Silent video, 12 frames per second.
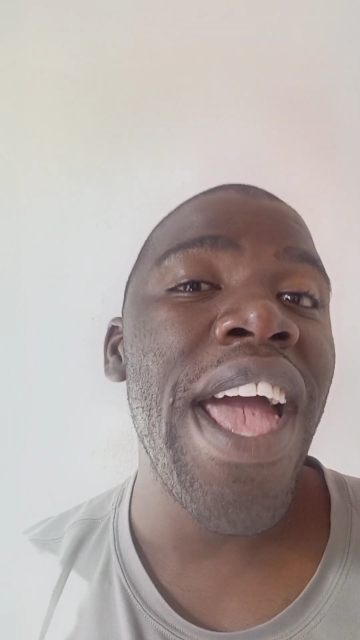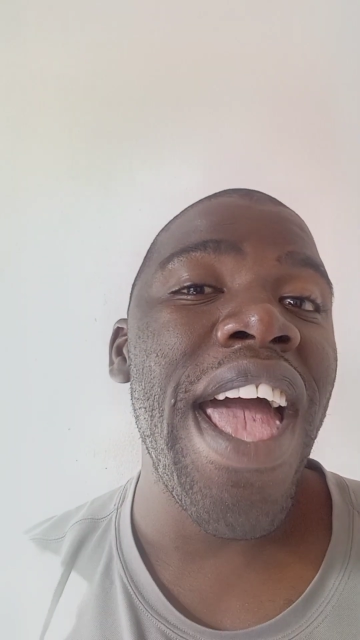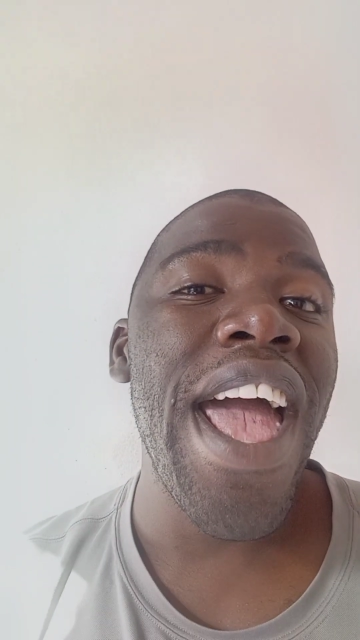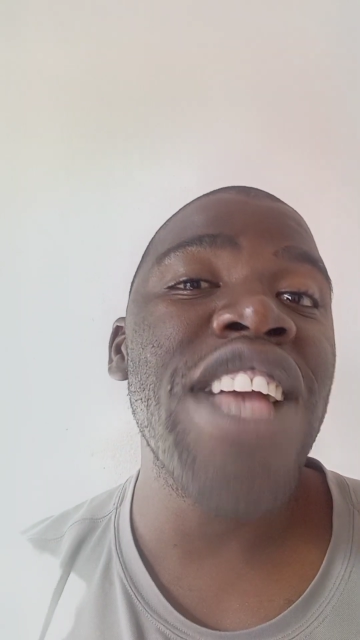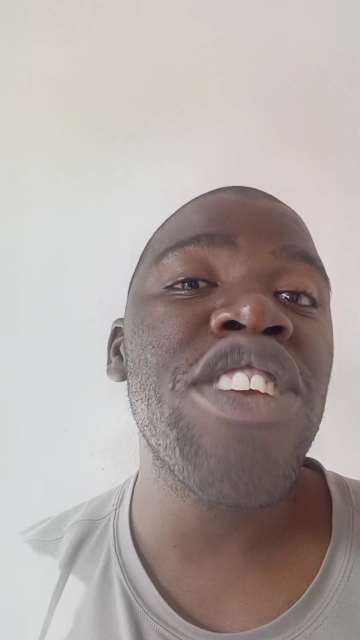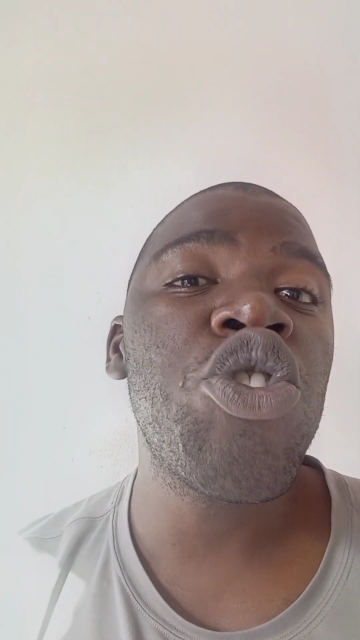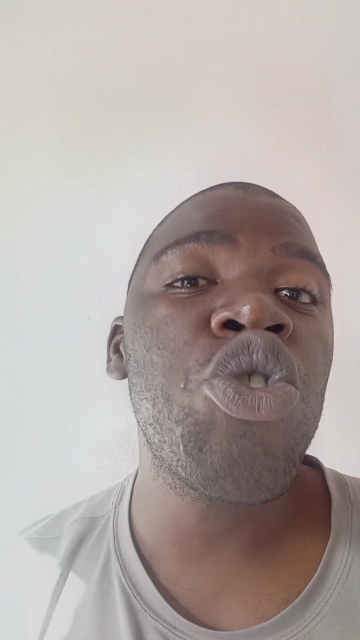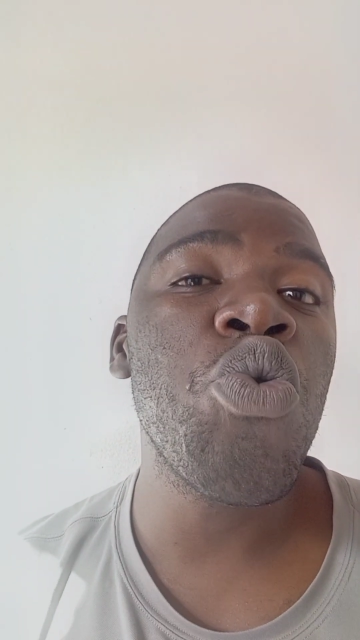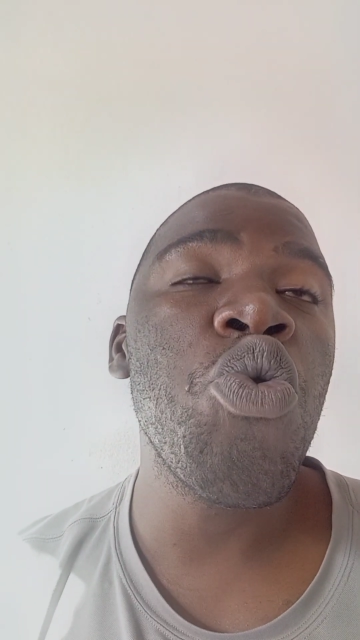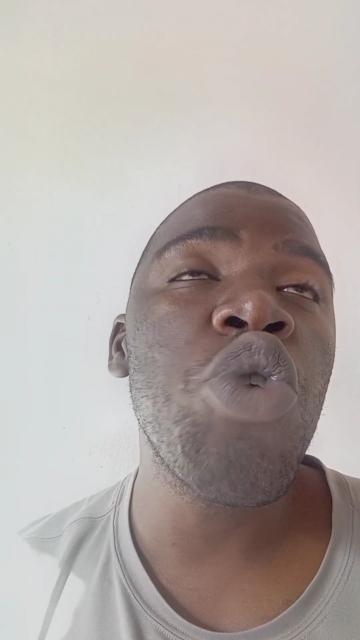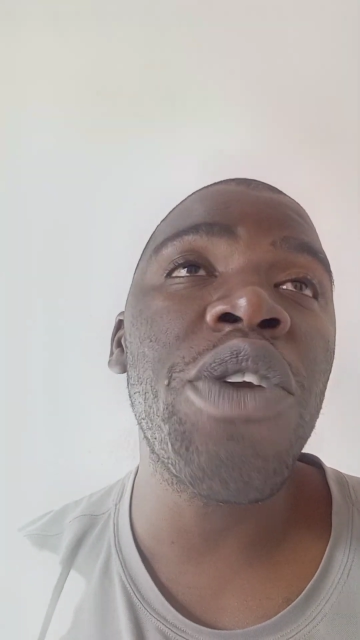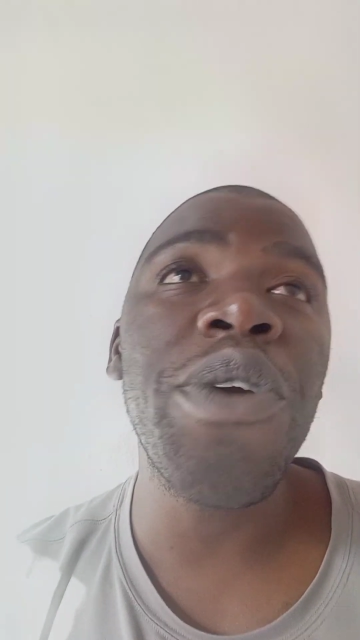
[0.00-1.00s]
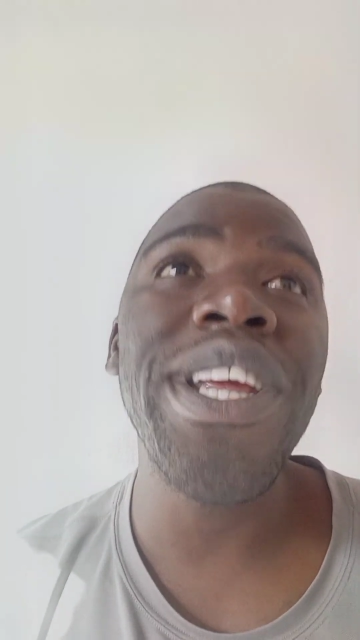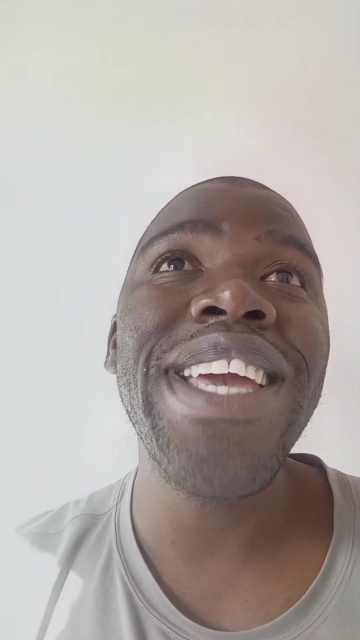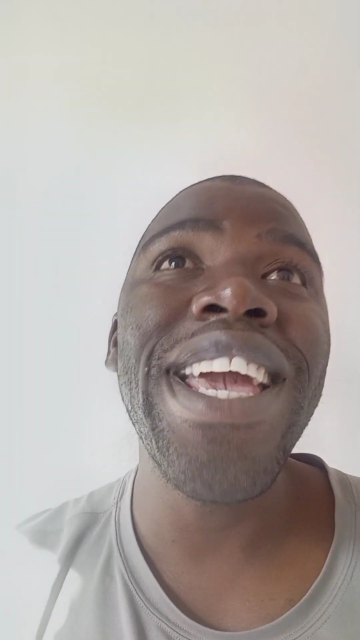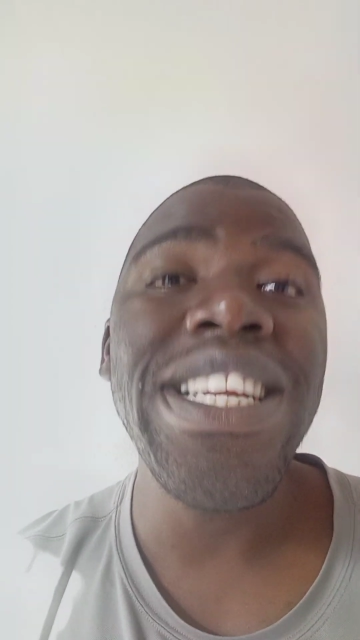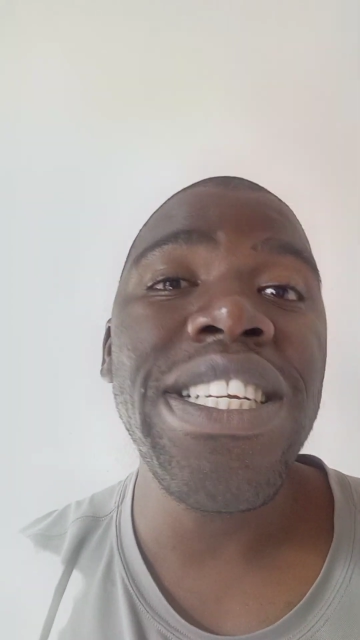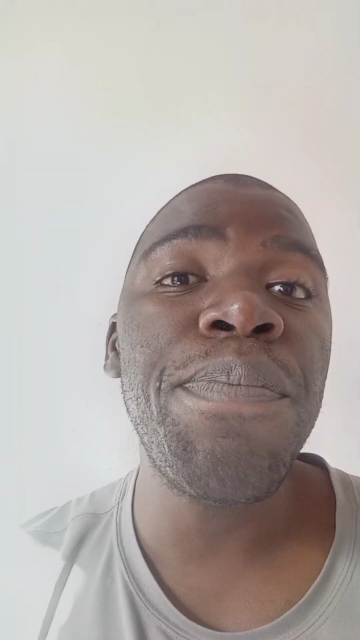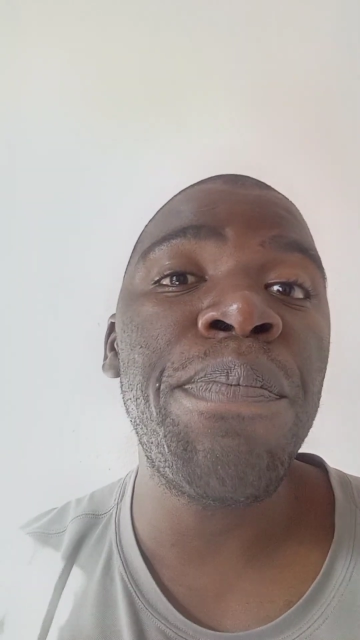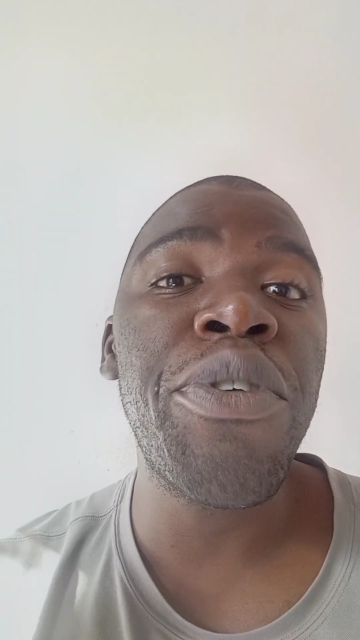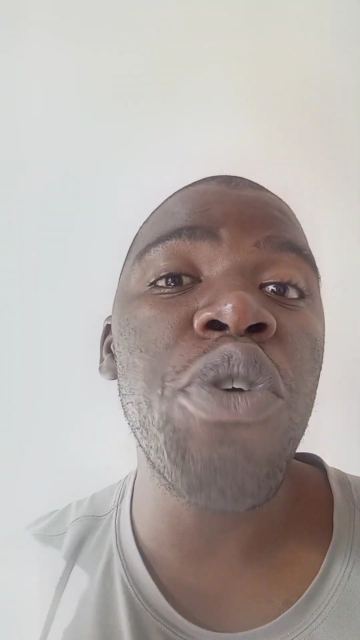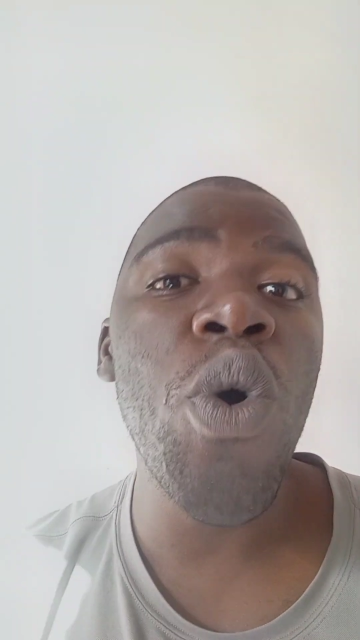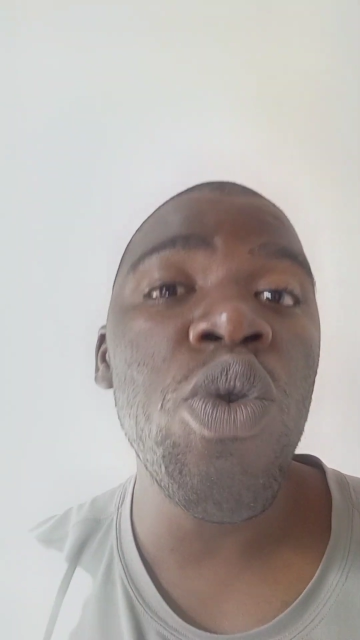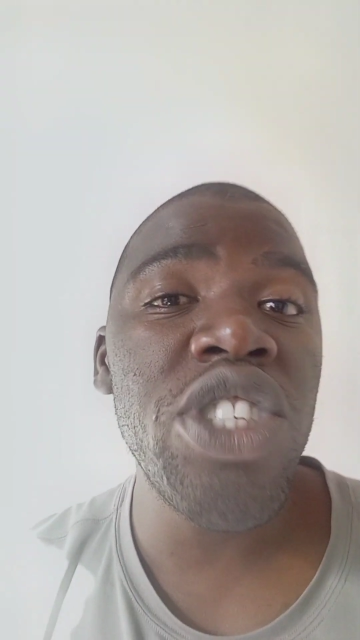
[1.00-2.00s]
as to create
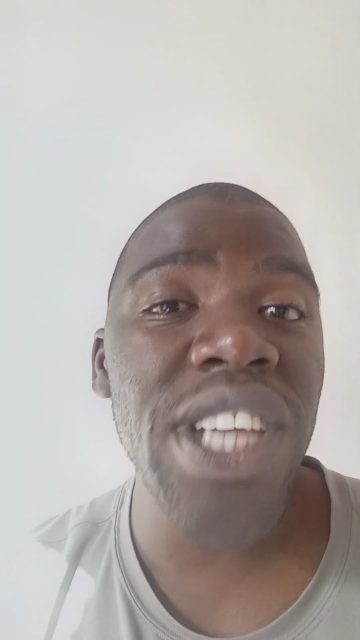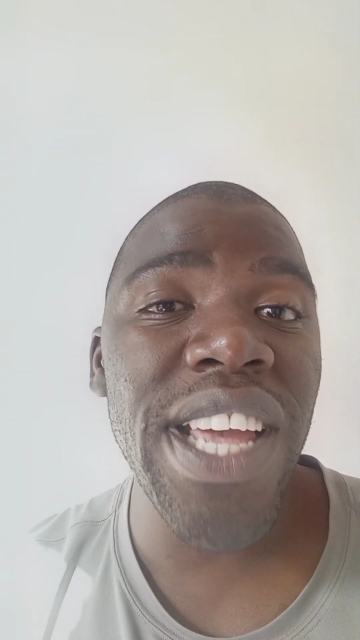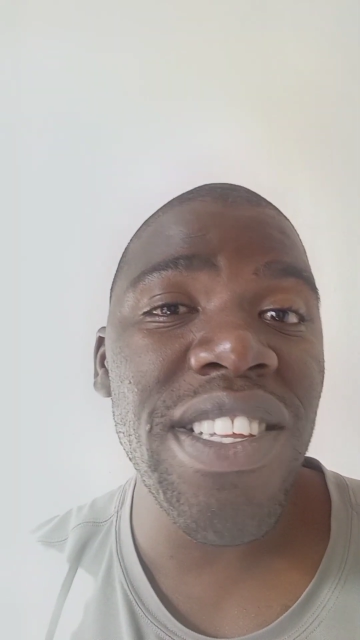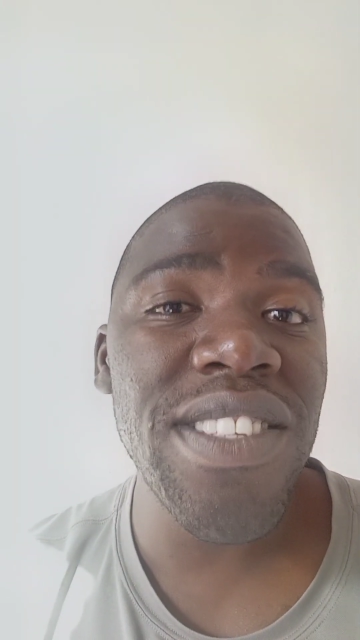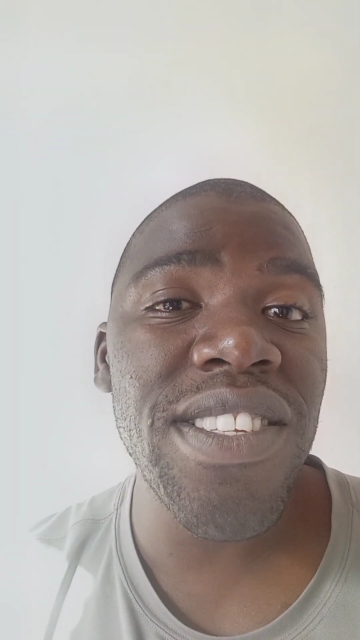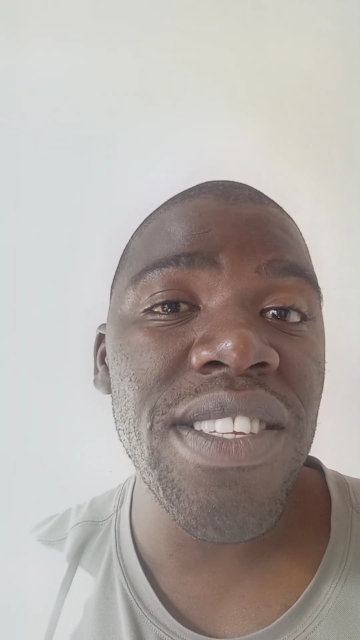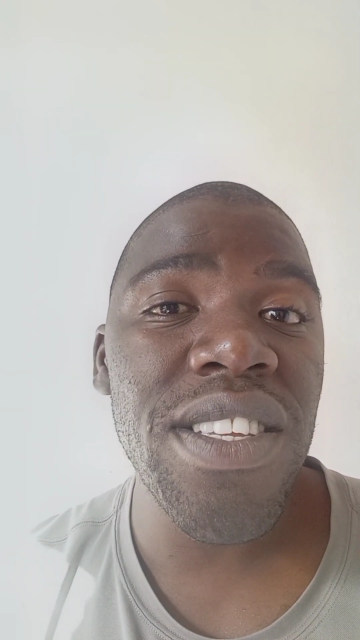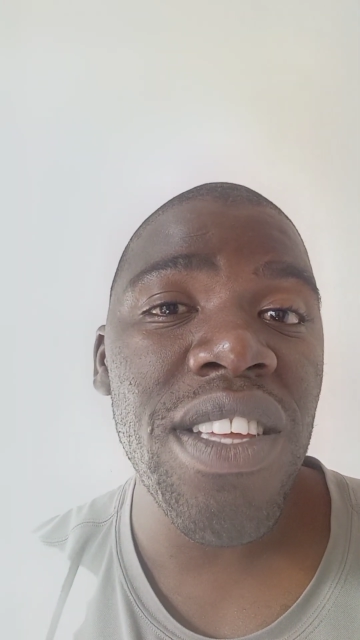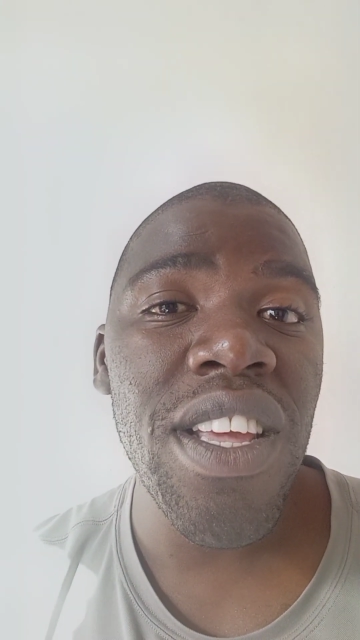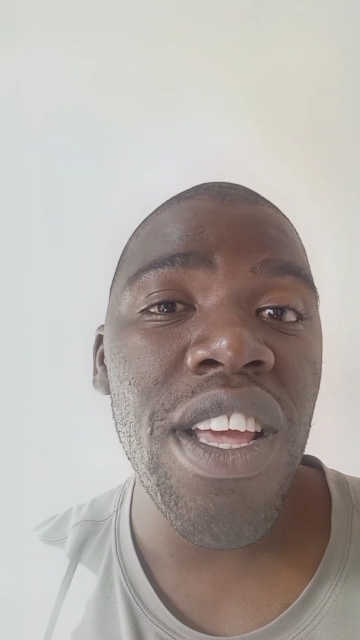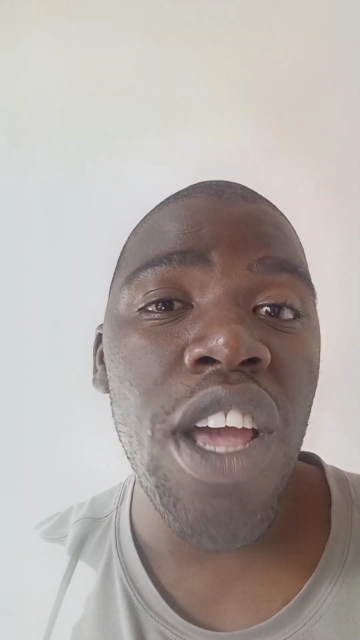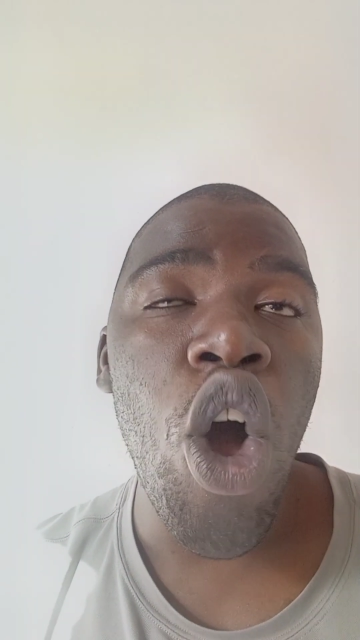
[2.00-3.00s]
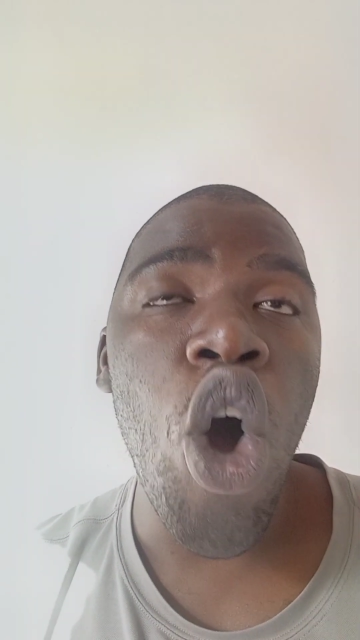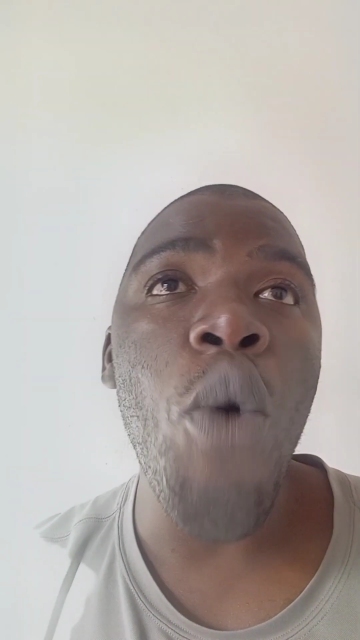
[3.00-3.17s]
projects or